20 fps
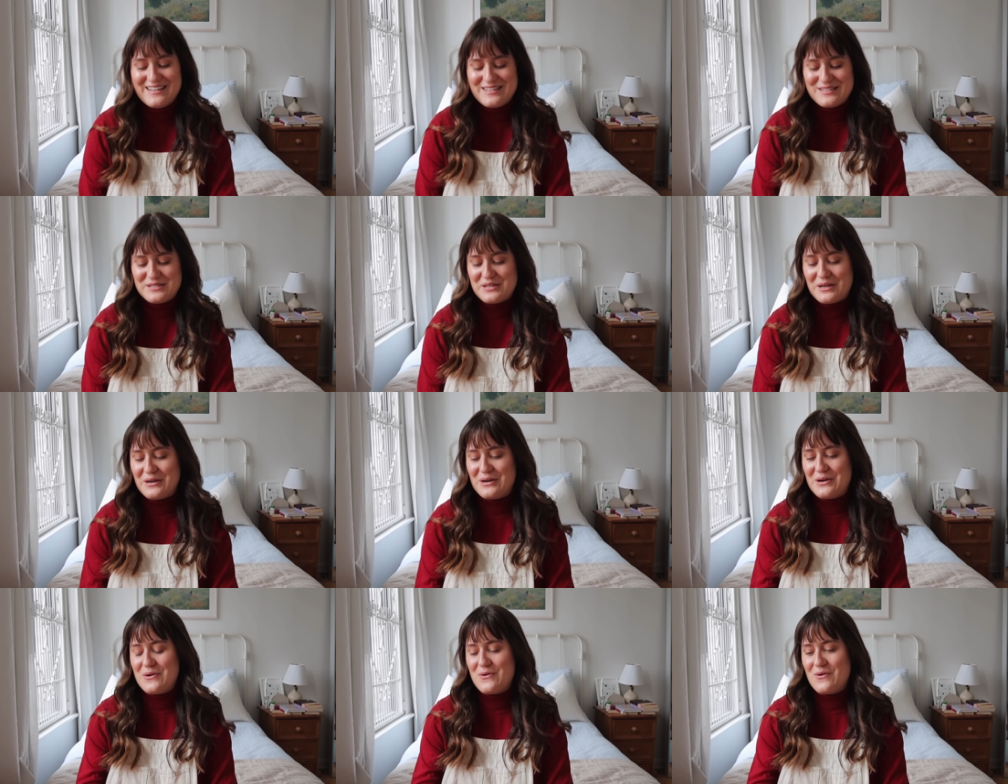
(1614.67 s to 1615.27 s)

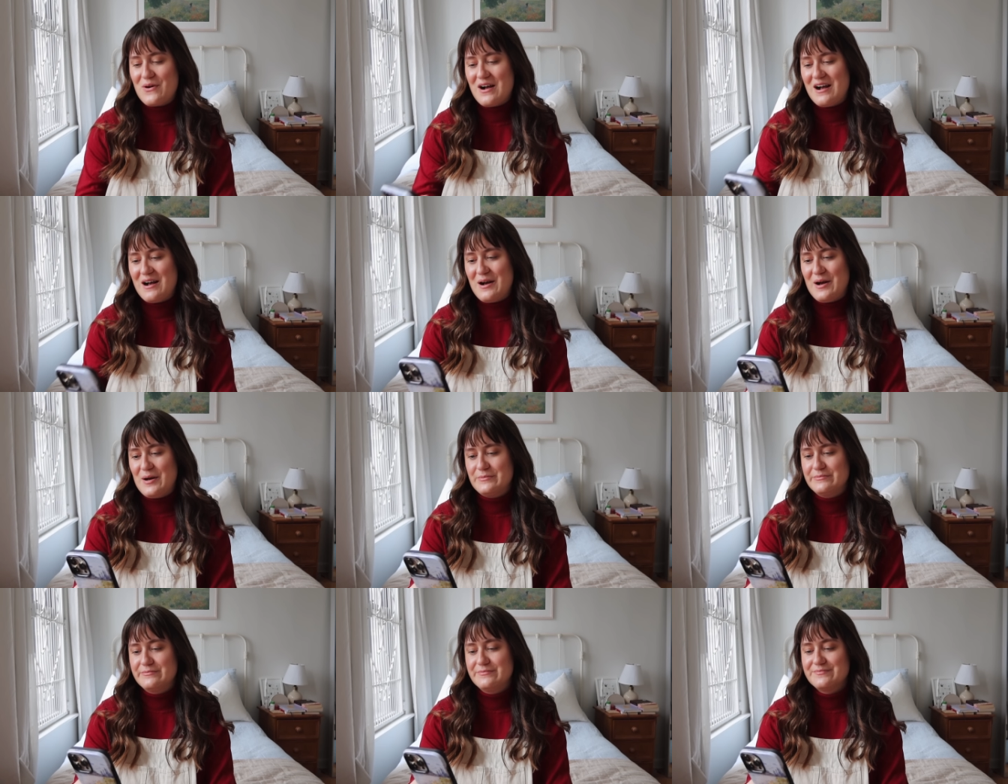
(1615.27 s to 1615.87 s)
So
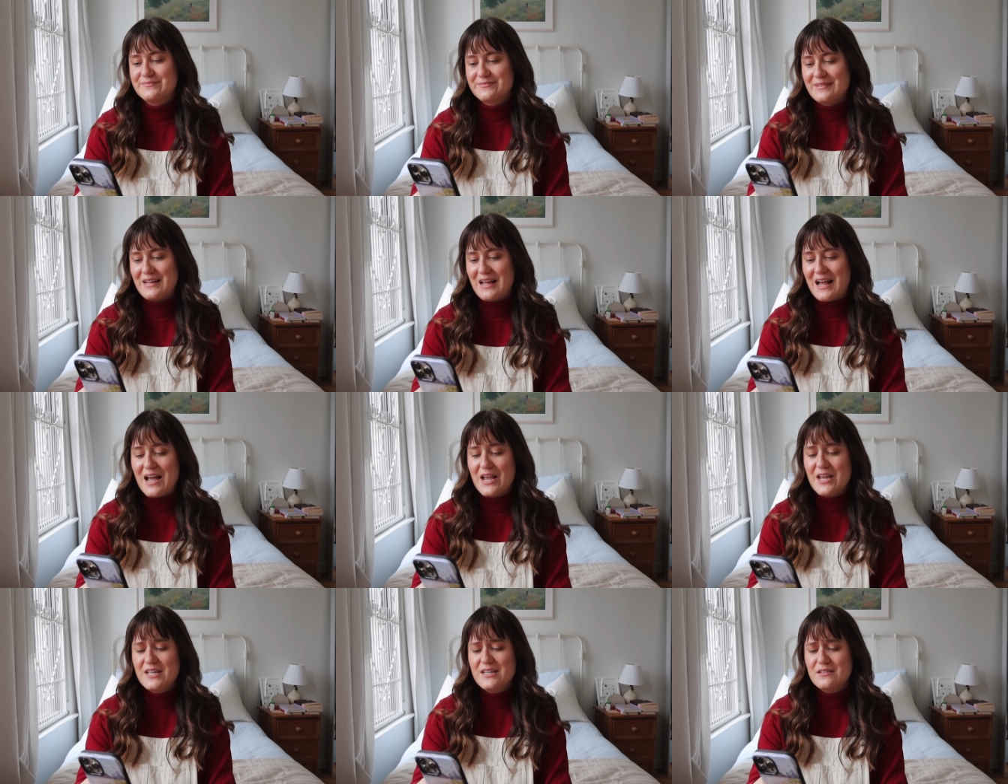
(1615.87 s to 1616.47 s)
um,
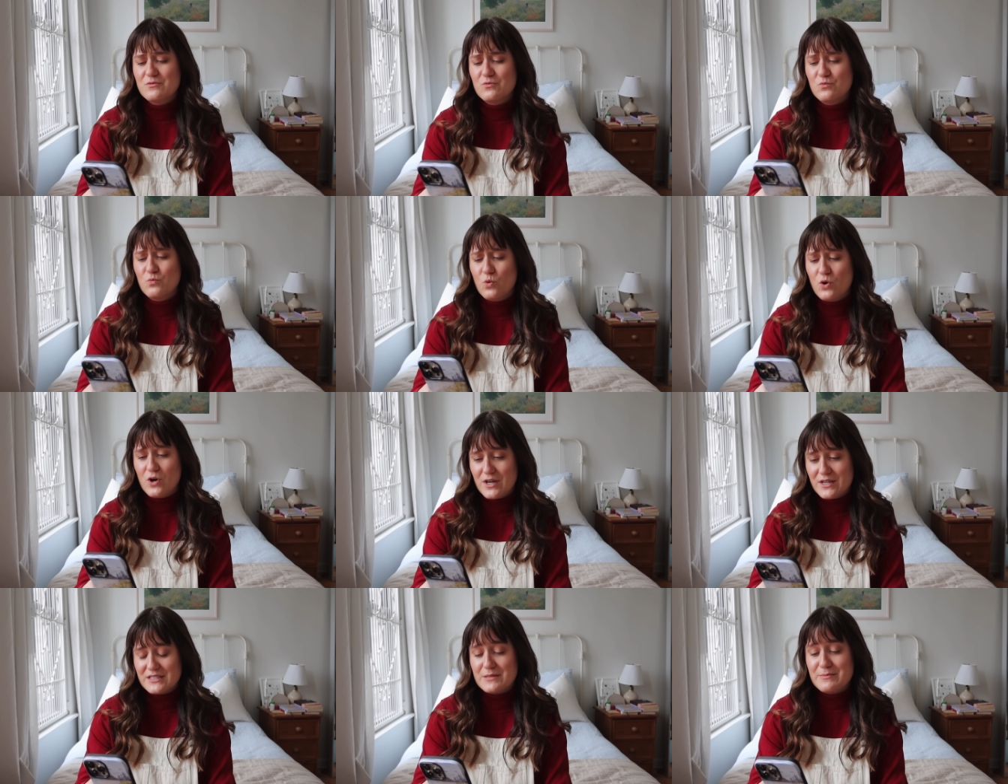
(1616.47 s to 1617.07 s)
I
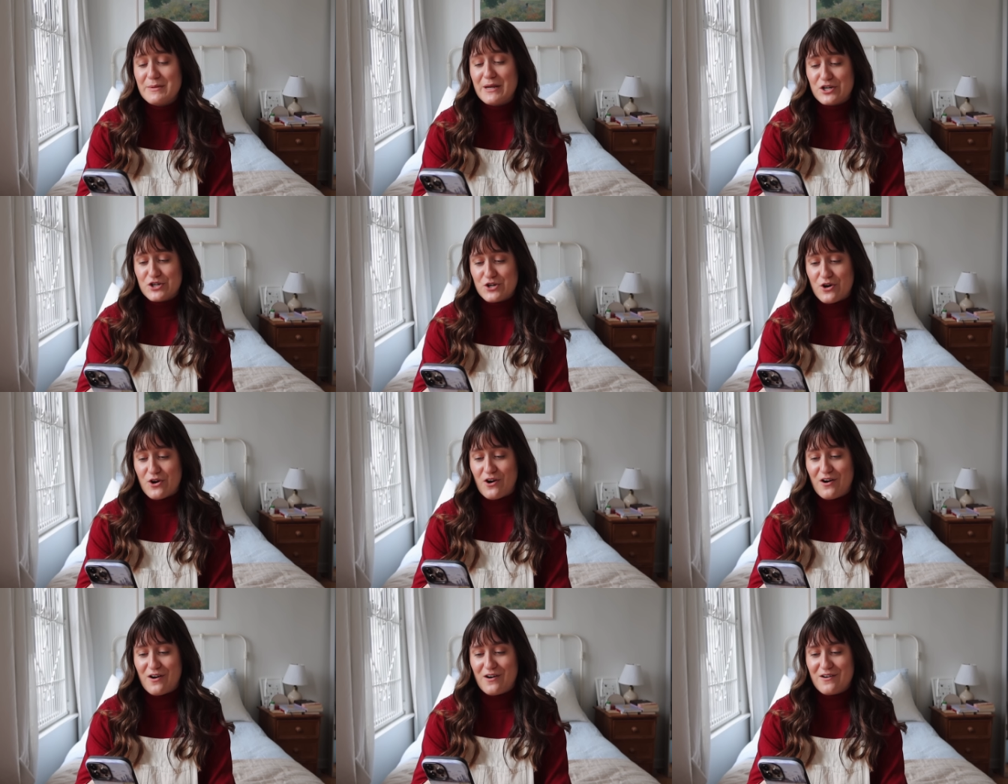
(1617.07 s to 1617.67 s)
want to make
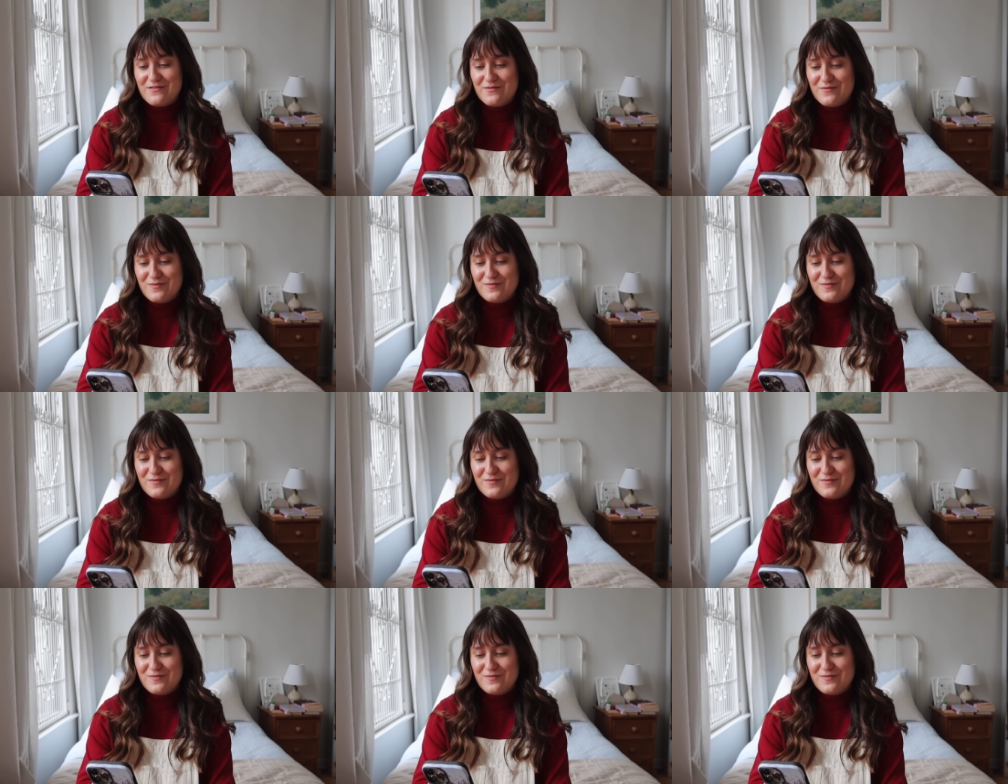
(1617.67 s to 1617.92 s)
sure